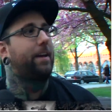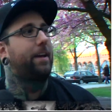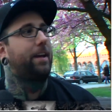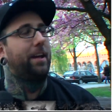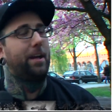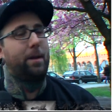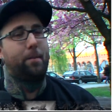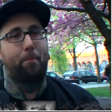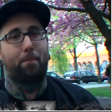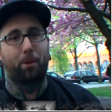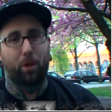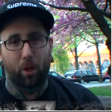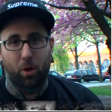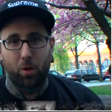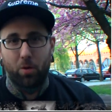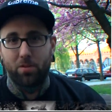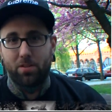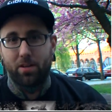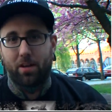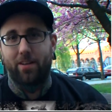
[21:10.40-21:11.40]
it
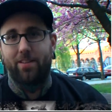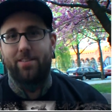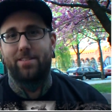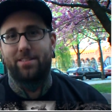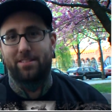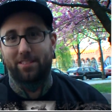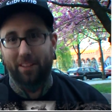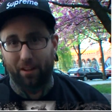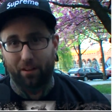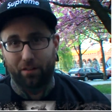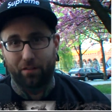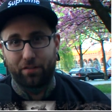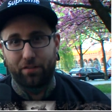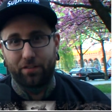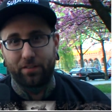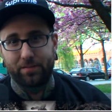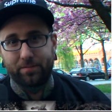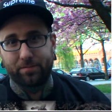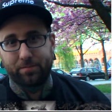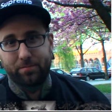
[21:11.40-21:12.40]
implodes on
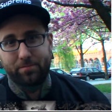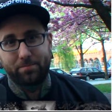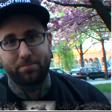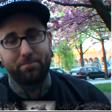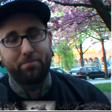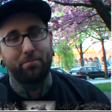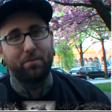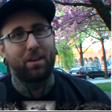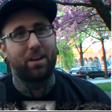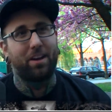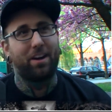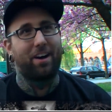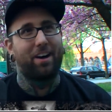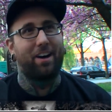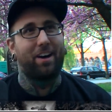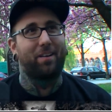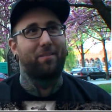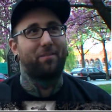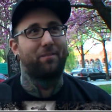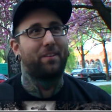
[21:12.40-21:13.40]
itself.
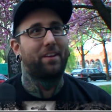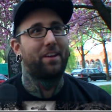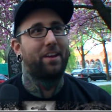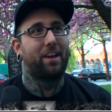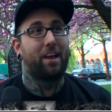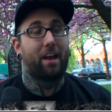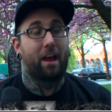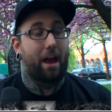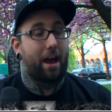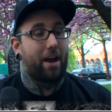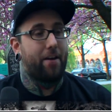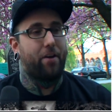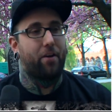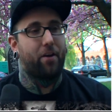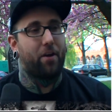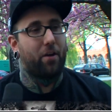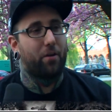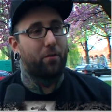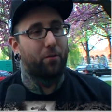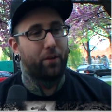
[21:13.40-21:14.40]
I don't
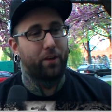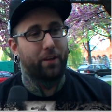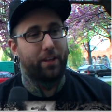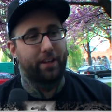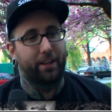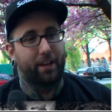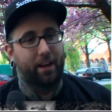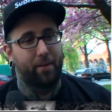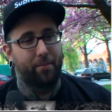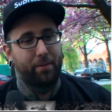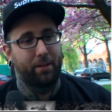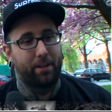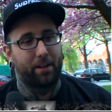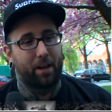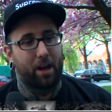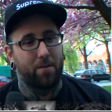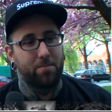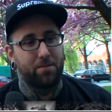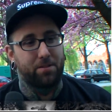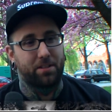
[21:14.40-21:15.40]
know, really. I mean,
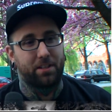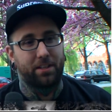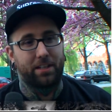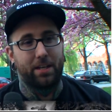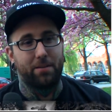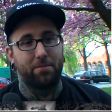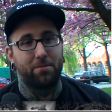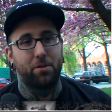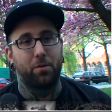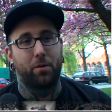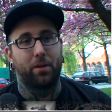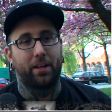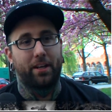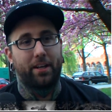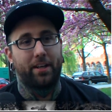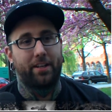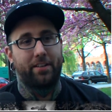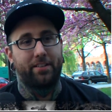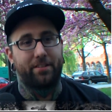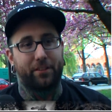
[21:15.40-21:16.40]
I'm just gonna keep doing
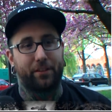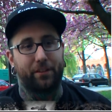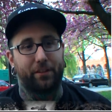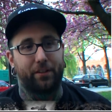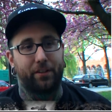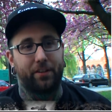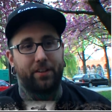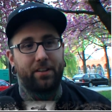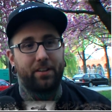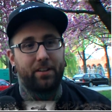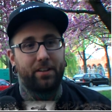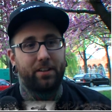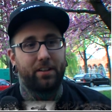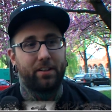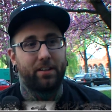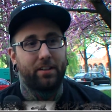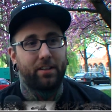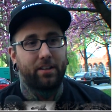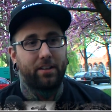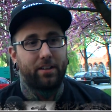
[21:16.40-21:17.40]
it until
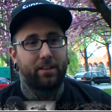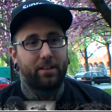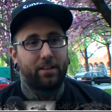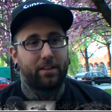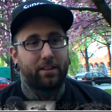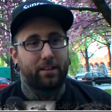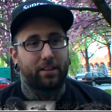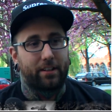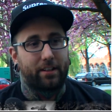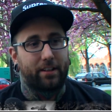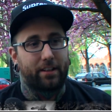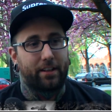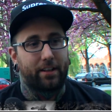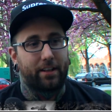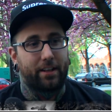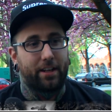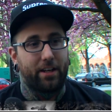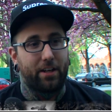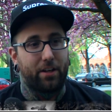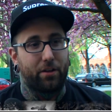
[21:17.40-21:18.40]

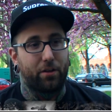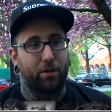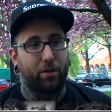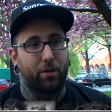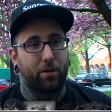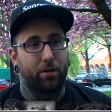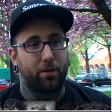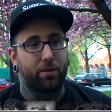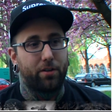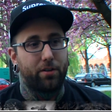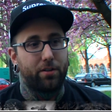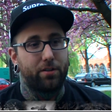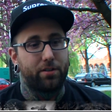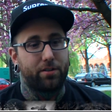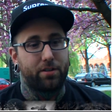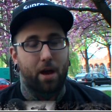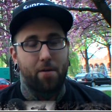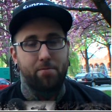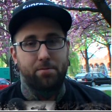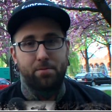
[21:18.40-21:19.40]
it either
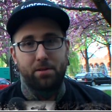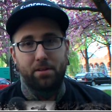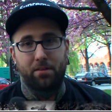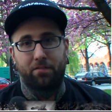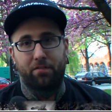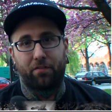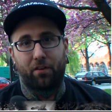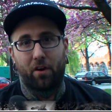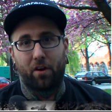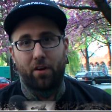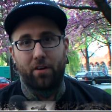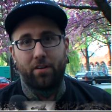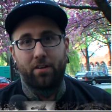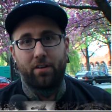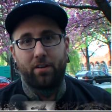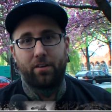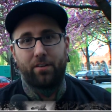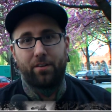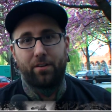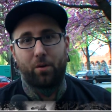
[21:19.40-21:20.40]
stops being fun
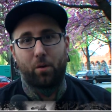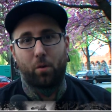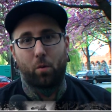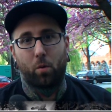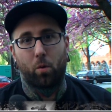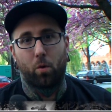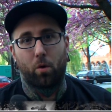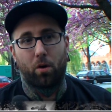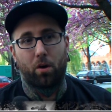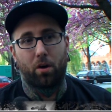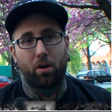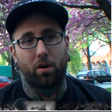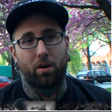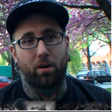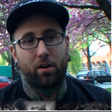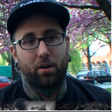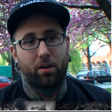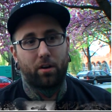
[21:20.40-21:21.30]
or